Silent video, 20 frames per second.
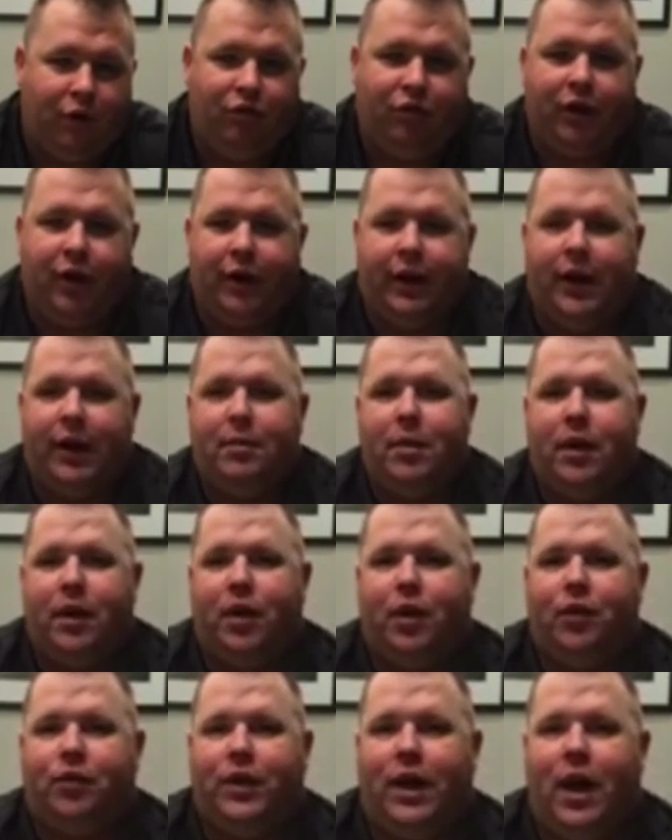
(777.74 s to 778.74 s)
with her marketing. She's got
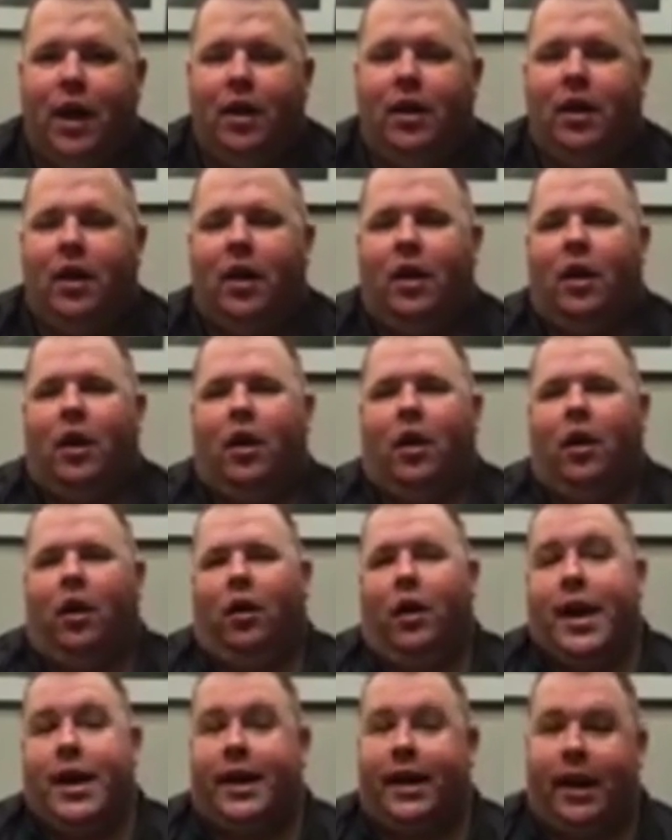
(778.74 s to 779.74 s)
an email that goes out.
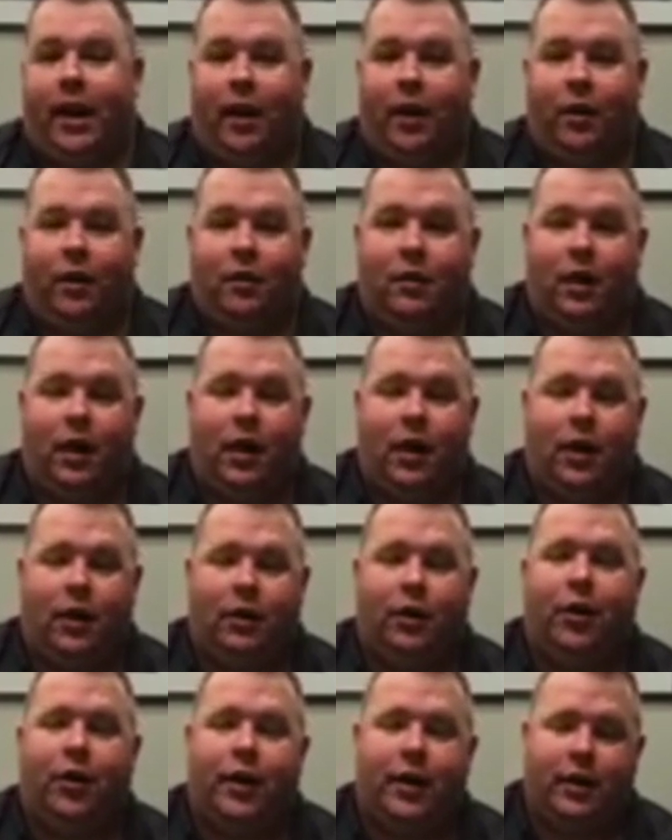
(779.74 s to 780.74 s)
Her and
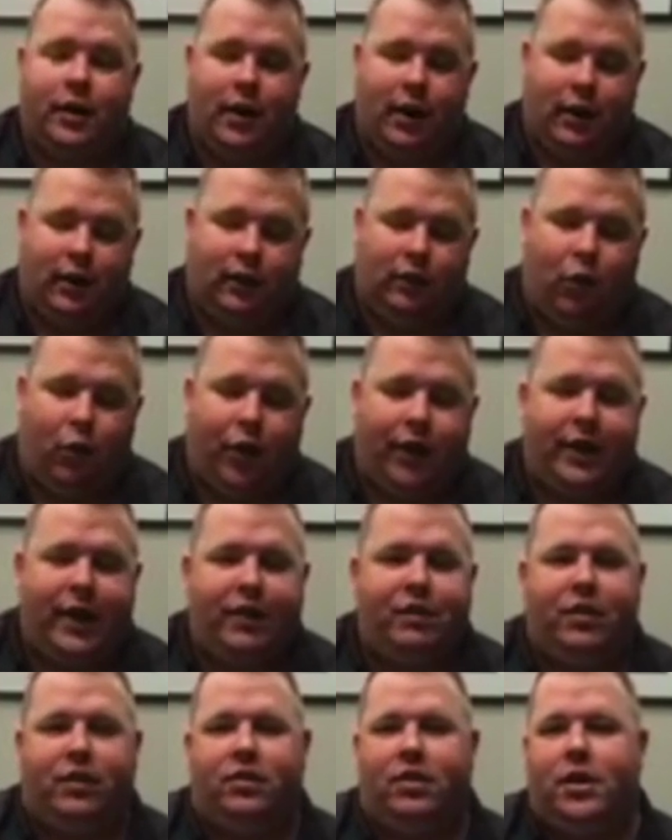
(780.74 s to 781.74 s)
Karen, uh, her uh,
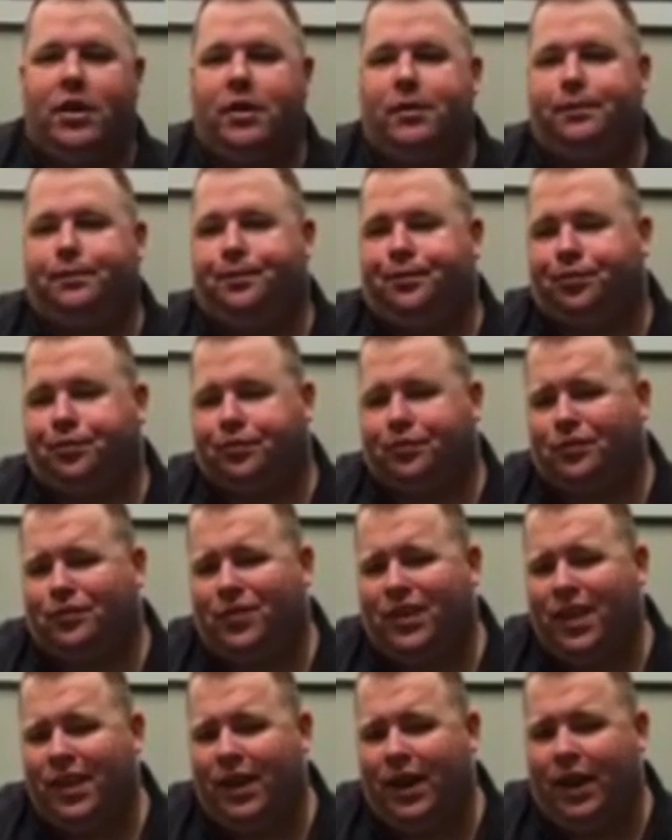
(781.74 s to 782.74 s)
Lori Davidson,
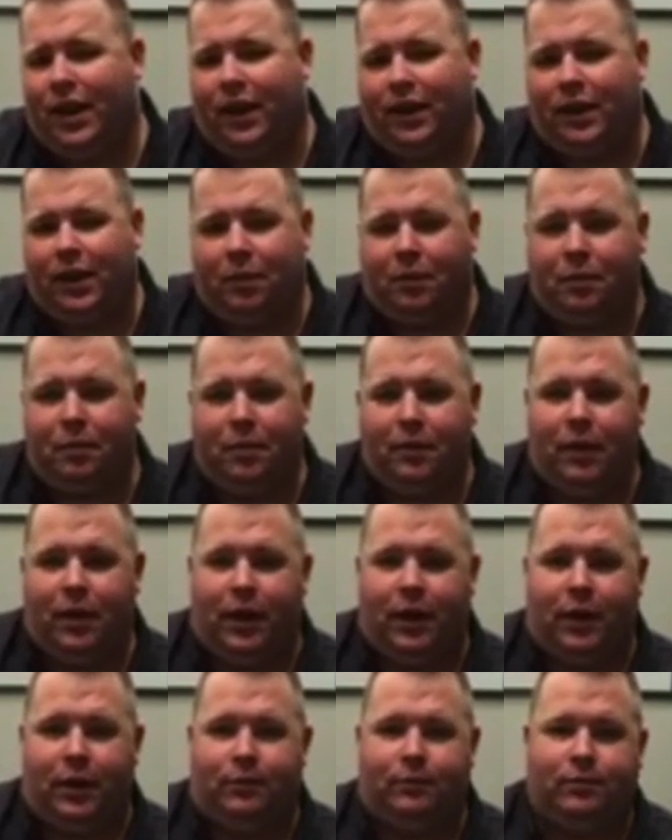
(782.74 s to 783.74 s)
uh,
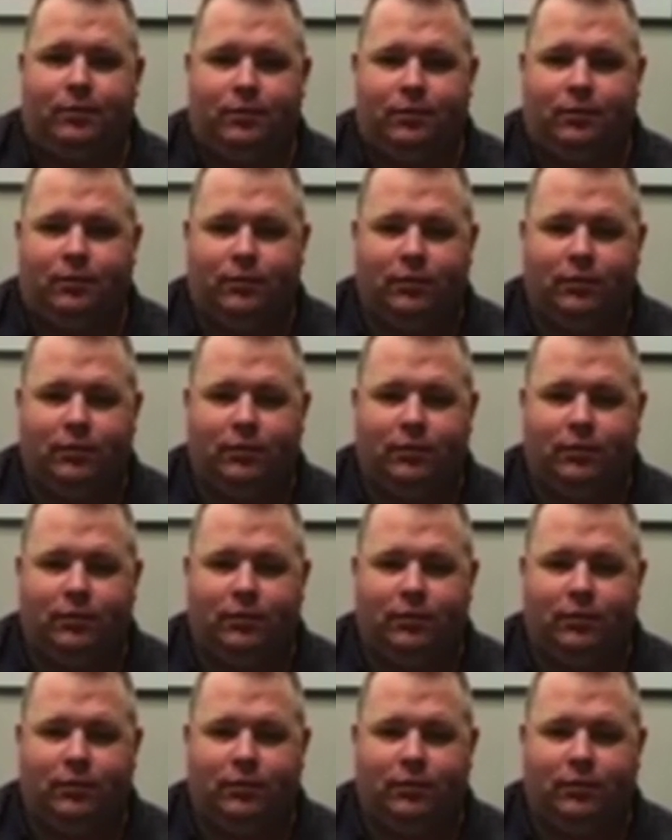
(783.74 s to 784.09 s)
Kimberly